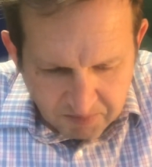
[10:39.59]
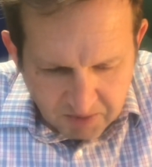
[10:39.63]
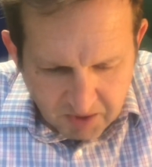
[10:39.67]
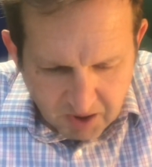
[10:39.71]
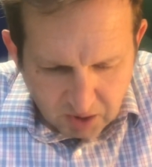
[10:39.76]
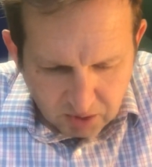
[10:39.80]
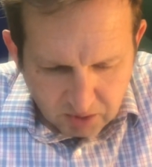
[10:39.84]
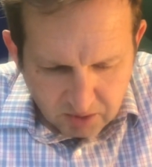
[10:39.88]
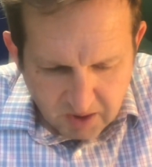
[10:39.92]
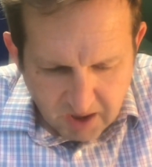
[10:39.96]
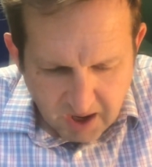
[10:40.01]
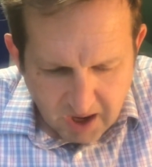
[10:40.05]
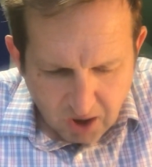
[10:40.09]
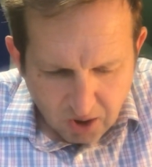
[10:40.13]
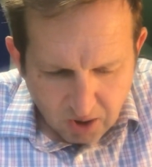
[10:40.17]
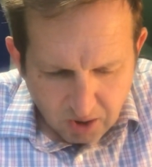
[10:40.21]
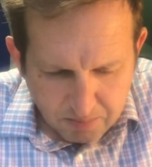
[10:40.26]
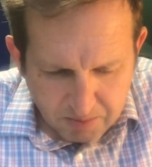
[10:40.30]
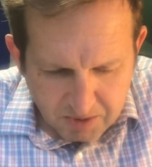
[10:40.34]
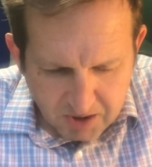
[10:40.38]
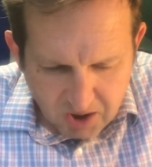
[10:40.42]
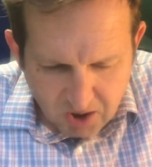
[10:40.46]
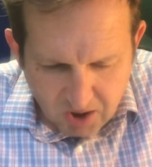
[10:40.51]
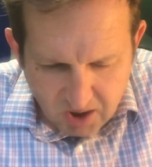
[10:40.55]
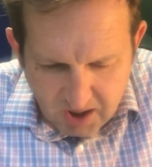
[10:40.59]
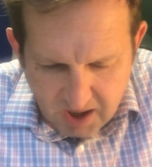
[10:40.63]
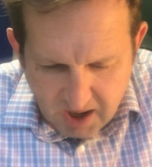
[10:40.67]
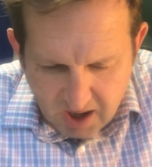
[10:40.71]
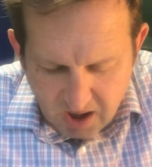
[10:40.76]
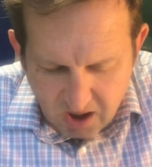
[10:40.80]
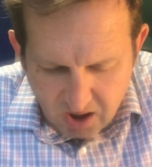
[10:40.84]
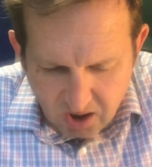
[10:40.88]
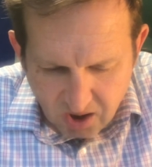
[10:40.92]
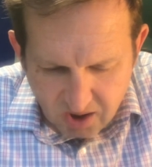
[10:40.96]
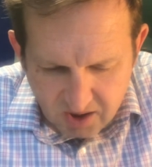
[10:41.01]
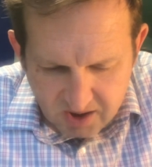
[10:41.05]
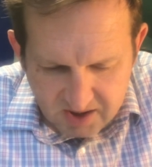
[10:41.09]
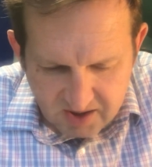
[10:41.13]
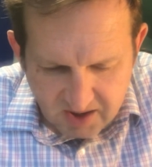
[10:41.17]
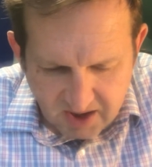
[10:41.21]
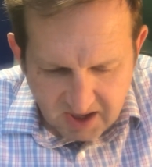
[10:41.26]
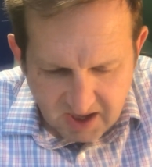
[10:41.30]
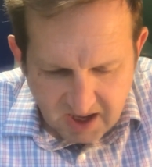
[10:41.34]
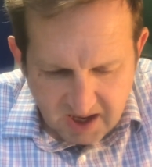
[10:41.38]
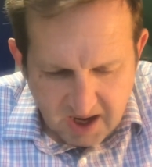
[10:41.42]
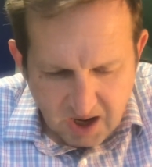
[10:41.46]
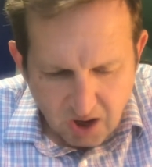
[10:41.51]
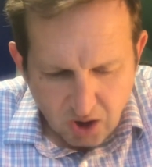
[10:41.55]
Yerik it's like
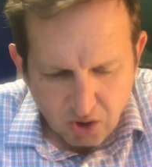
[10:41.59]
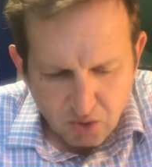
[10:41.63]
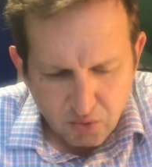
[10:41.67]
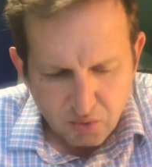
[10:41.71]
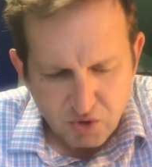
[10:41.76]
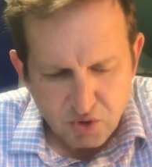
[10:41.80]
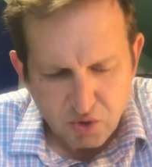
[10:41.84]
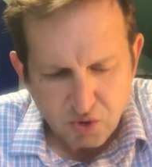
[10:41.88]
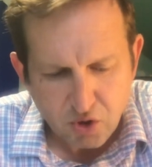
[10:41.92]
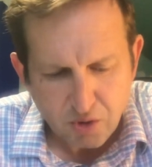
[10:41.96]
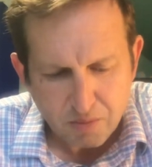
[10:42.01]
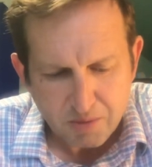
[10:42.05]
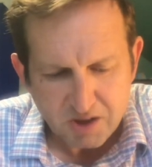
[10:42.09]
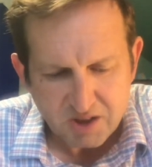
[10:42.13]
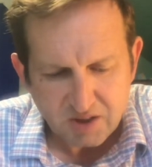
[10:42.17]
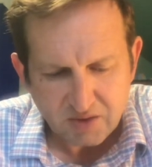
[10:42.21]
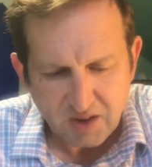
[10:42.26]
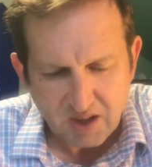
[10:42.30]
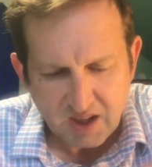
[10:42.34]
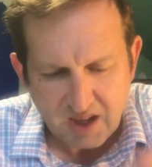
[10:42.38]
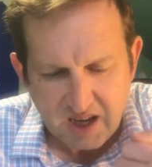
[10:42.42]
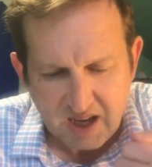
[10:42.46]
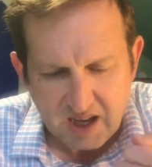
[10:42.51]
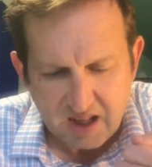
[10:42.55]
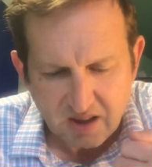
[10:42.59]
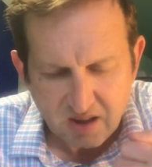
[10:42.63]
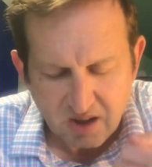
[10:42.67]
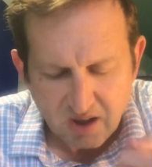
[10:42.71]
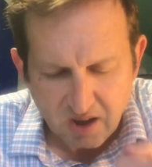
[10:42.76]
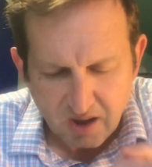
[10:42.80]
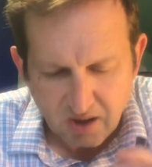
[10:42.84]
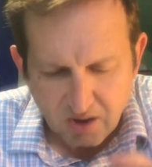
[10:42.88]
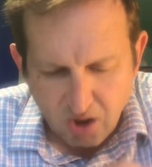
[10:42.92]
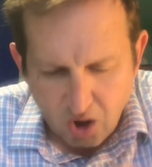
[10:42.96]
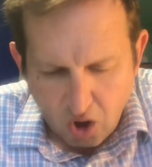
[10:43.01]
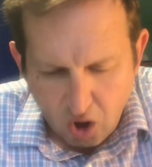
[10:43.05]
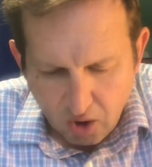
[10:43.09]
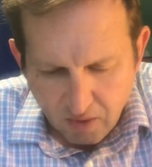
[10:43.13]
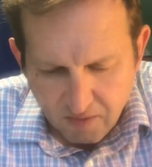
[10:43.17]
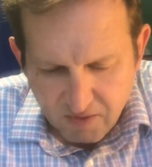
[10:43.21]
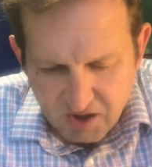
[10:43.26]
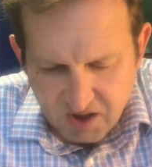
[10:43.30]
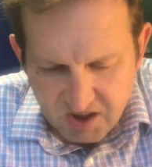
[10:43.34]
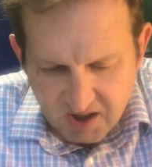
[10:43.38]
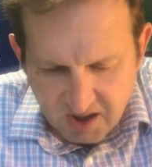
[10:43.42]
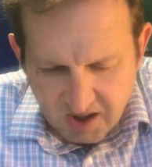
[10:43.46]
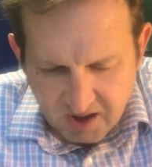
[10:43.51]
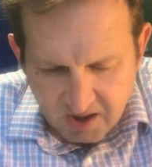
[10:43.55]
a yerik which would go basal the
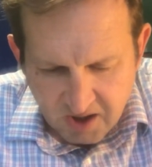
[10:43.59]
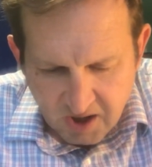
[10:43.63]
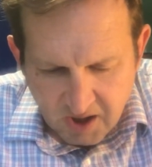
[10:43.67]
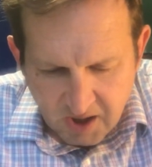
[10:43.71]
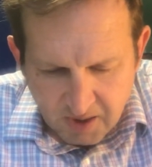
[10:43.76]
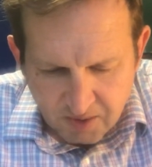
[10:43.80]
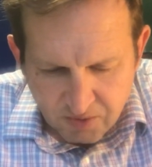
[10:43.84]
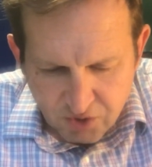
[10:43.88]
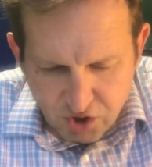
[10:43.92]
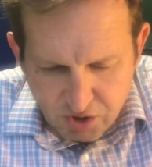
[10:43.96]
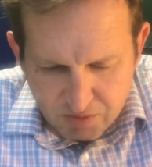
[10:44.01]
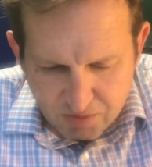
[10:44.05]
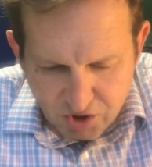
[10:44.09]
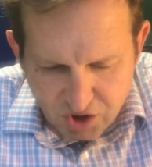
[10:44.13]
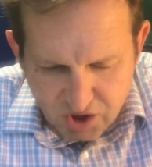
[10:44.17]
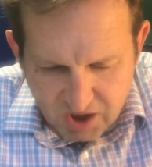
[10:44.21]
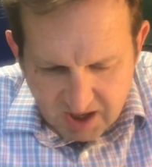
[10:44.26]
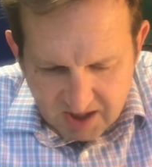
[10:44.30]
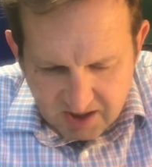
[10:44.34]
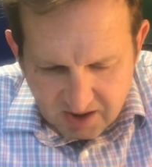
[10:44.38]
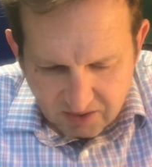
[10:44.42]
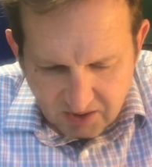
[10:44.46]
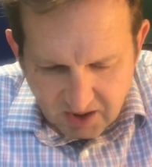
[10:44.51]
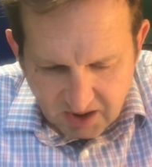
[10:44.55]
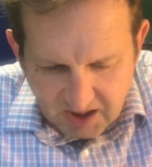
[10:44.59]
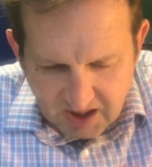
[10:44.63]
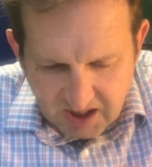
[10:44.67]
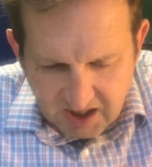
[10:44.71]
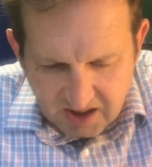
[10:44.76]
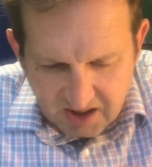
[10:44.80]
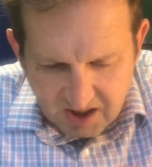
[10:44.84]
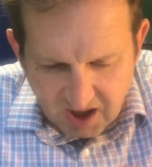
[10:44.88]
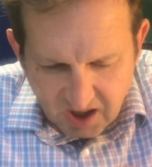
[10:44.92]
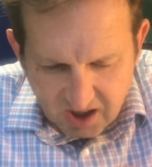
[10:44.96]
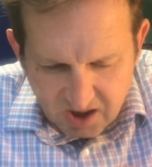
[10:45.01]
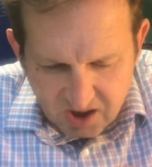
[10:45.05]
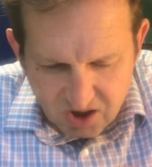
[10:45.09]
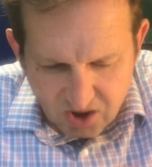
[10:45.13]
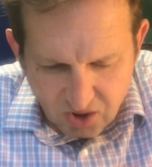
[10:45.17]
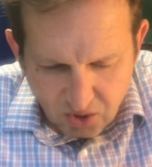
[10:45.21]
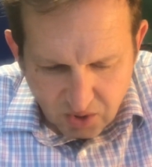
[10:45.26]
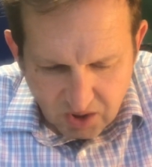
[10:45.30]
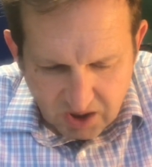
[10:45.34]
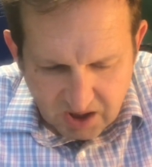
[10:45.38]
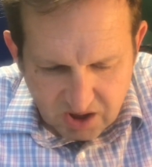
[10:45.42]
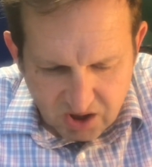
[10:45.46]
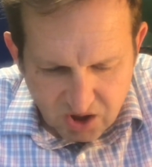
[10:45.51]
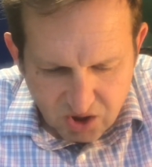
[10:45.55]
harvesting shibishas So
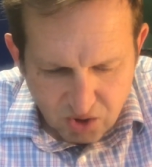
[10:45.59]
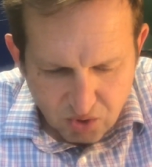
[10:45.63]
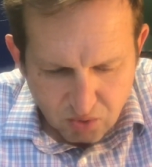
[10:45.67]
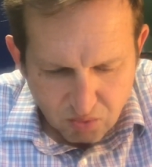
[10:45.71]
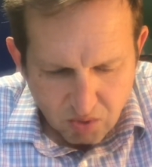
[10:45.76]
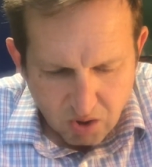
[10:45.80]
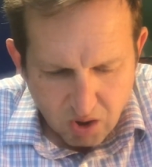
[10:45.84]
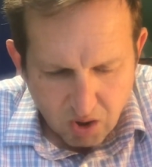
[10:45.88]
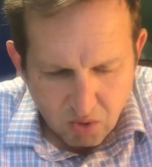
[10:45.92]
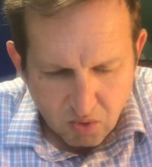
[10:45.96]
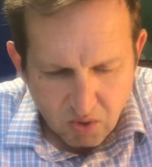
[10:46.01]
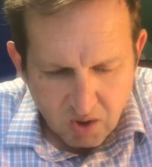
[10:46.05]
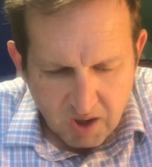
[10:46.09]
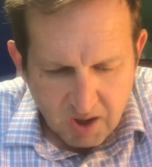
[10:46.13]
isuro.